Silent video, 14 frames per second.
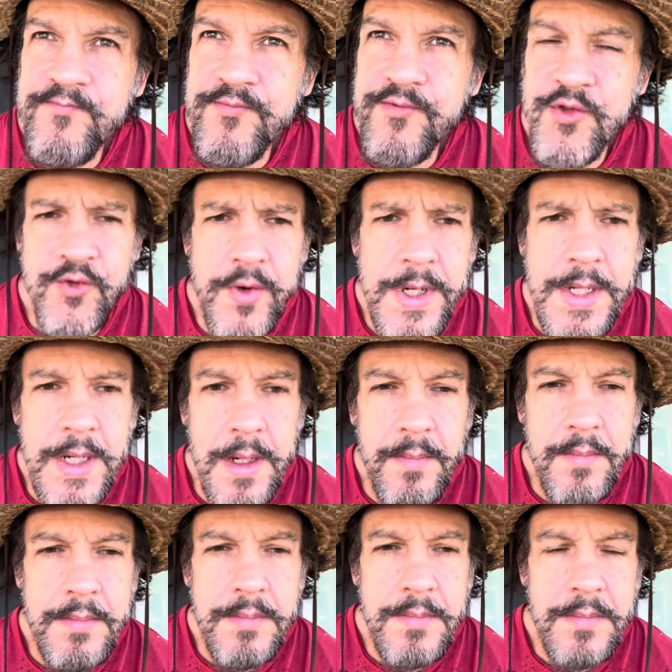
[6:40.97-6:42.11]

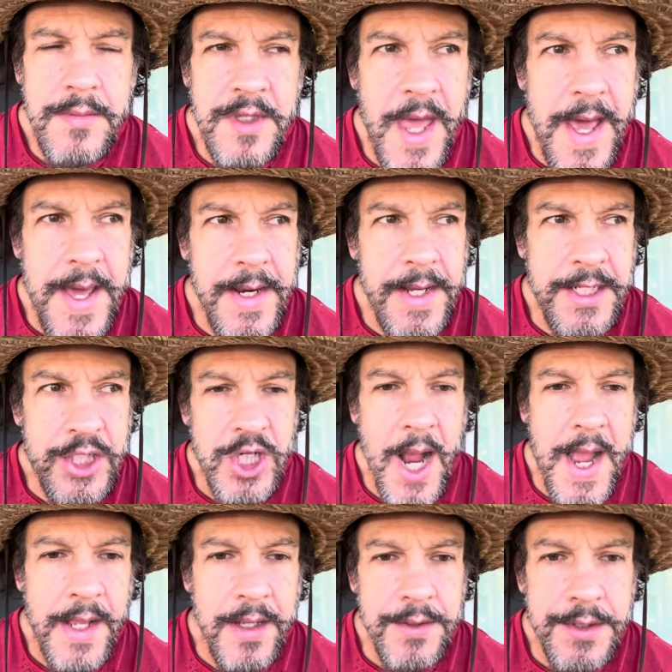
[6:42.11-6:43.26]
freedom that a
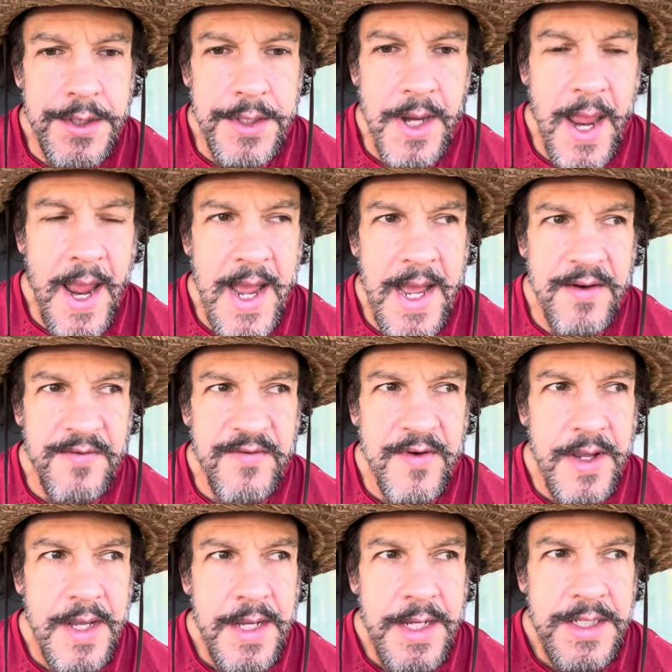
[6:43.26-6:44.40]
child should have
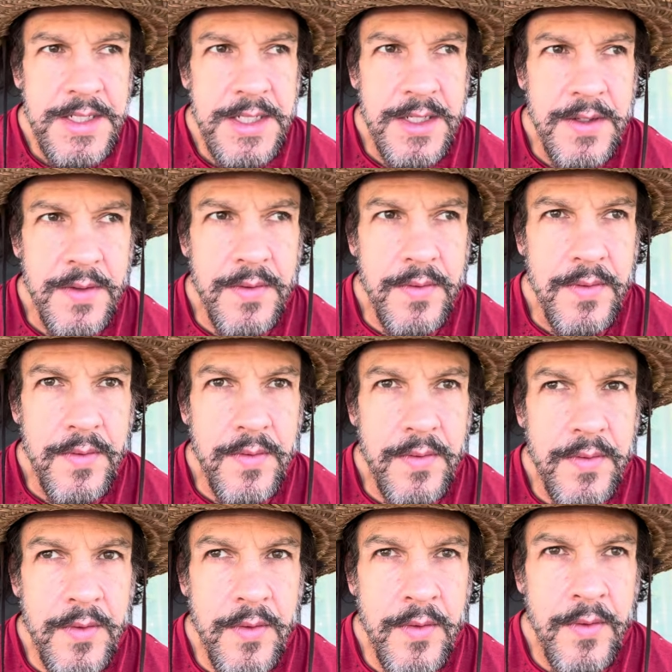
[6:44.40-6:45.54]
to
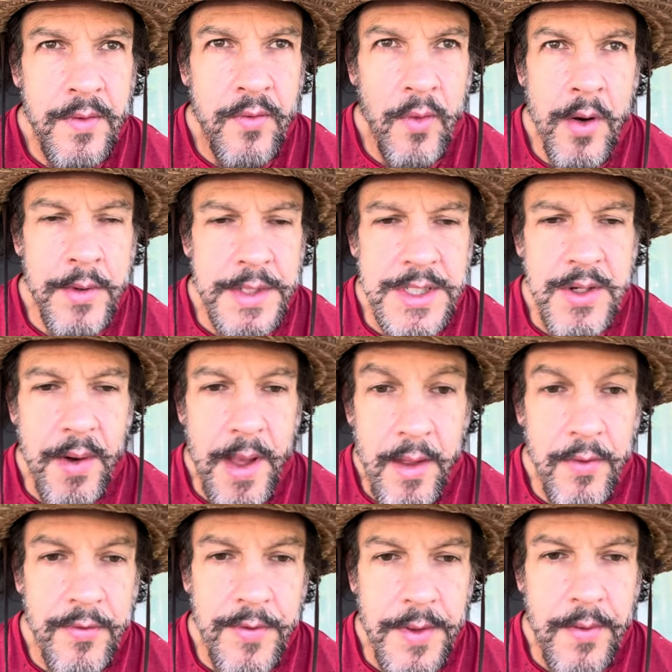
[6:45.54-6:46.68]
grow into a
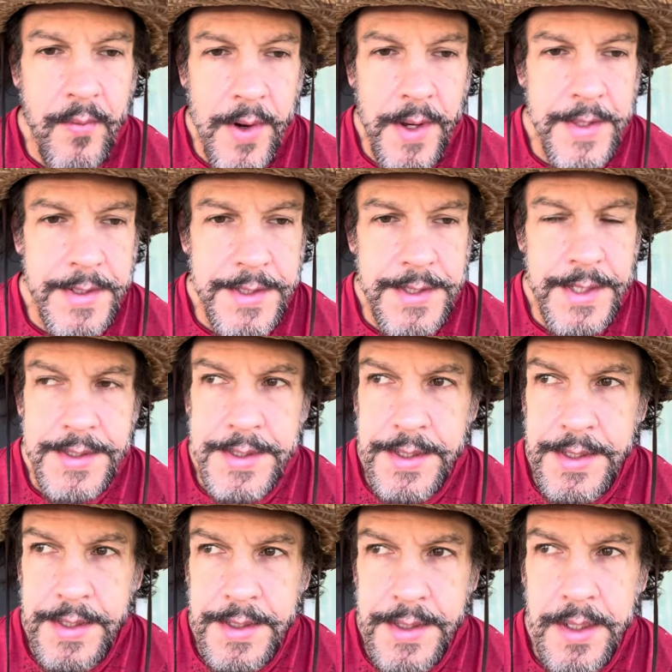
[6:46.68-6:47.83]
healthy, well
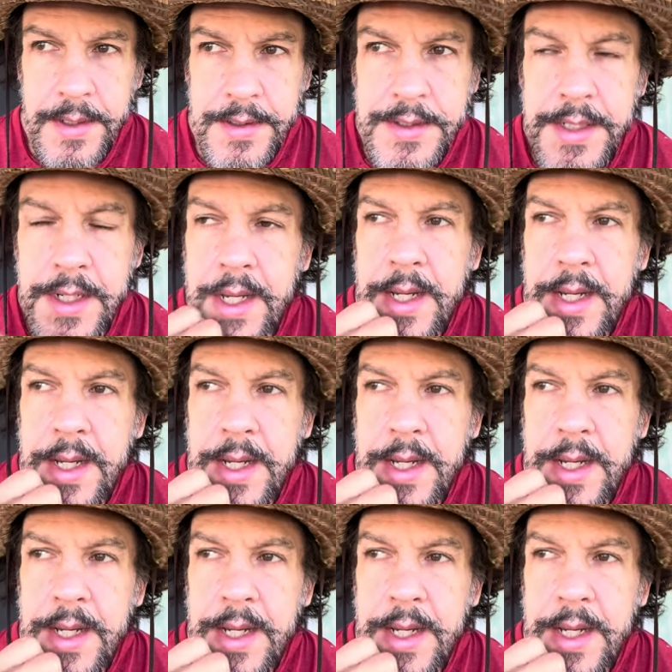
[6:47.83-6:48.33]
adjusted adult.